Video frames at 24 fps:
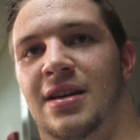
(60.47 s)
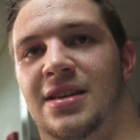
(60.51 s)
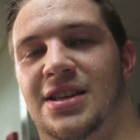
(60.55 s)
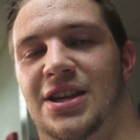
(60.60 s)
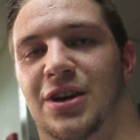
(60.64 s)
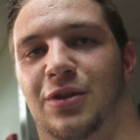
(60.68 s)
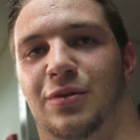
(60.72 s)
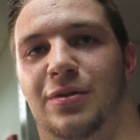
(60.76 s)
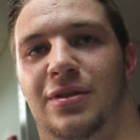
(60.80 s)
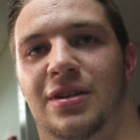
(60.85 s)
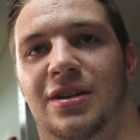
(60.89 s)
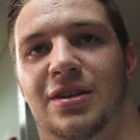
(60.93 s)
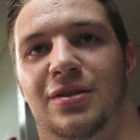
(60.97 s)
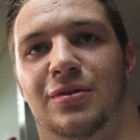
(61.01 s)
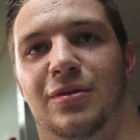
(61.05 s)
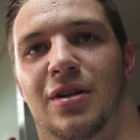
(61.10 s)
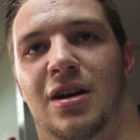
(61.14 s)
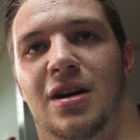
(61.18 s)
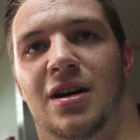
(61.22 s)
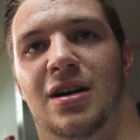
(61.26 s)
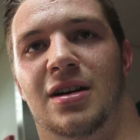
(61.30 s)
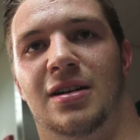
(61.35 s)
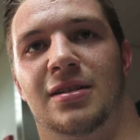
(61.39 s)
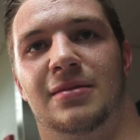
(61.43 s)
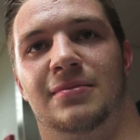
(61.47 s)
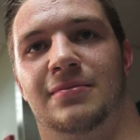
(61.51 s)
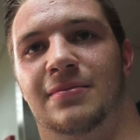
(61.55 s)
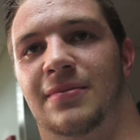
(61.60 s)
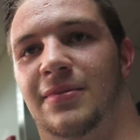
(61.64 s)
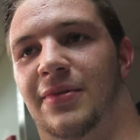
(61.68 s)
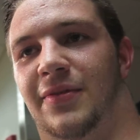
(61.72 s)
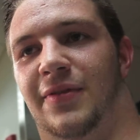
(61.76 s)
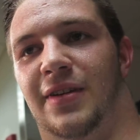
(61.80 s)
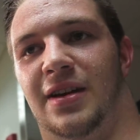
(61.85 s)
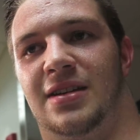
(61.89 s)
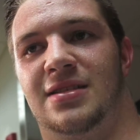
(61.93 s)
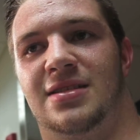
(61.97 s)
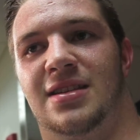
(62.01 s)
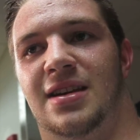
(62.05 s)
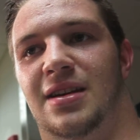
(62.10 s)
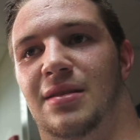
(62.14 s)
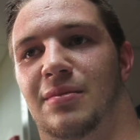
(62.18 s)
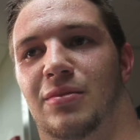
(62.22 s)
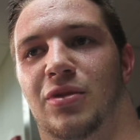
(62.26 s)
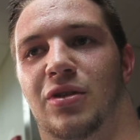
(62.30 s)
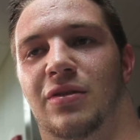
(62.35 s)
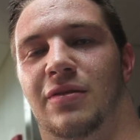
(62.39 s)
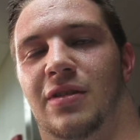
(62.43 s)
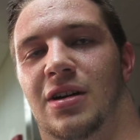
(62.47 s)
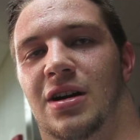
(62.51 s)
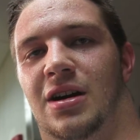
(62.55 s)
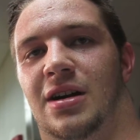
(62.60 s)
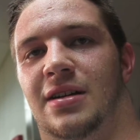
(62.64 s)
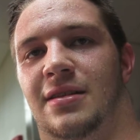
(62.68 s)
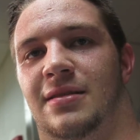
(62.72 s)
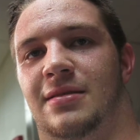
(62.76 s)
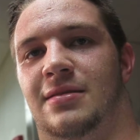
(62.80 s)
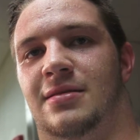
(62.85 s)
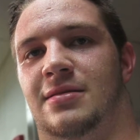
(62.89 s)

see what we did wrong, fix it, move on.